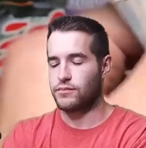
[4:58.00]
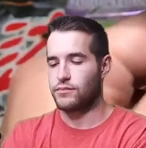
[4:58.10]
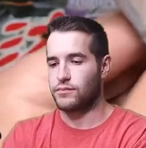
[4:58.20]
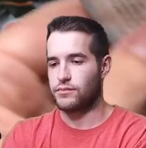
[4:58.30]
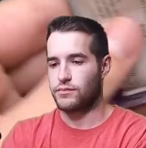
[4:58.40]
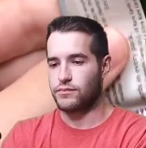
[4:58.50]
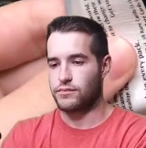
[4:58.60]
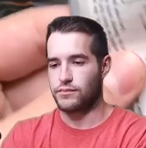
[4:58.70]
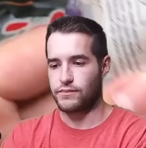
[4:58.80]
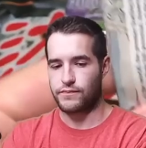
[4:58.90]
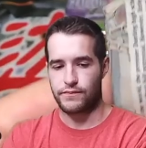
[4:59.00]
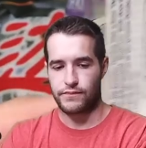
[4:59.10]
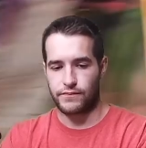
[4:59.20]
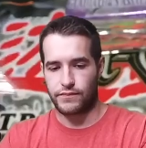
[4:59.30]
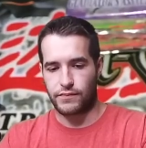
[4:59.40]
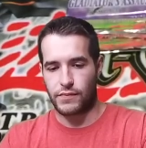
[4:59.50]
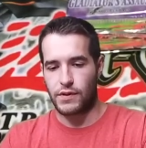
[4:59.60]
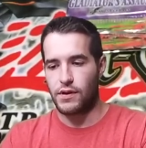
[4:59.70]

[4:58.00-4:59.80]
(no one is talking)